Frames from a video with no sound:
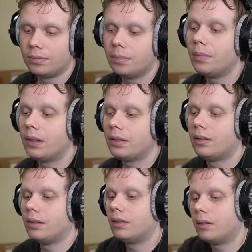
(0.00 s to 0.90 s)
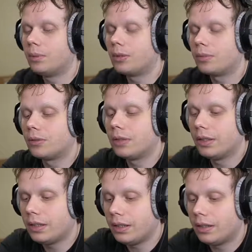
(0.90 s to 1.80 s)
But the purple
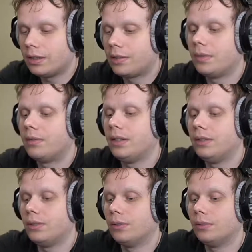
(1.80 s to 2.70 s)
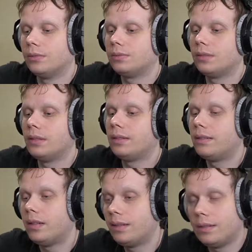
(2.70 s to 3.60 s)
clicky Huntsman V2
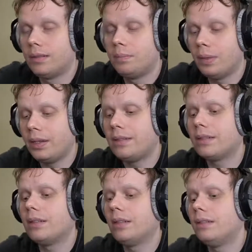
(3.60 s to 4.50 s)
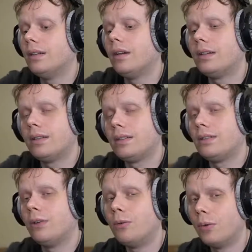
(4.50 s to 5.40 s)
is basically done
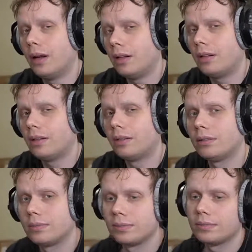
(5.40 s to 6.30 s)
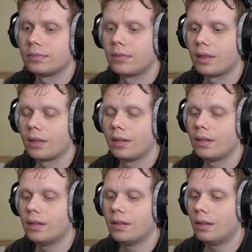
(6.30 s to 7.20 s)
so well
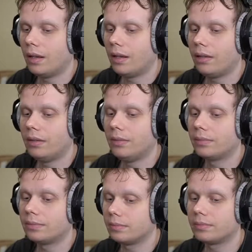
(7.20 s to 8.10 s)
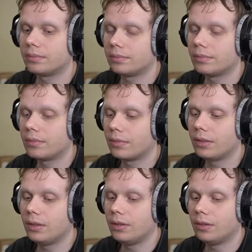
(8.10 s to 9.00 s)
that,
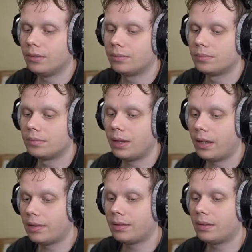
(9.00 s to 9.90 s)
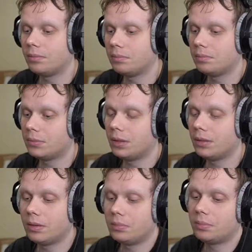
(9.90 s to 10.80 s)
you know, as
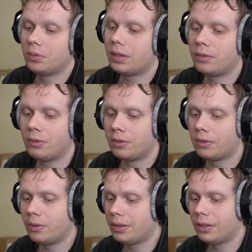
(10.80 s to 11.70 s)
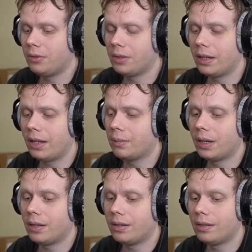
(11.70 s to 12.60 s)
probably the only thing you can hate
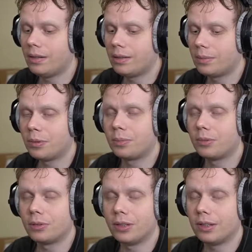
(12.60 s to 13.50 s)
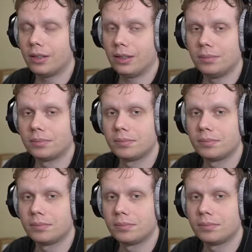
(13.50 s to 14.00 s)
about it is it's purple clicky.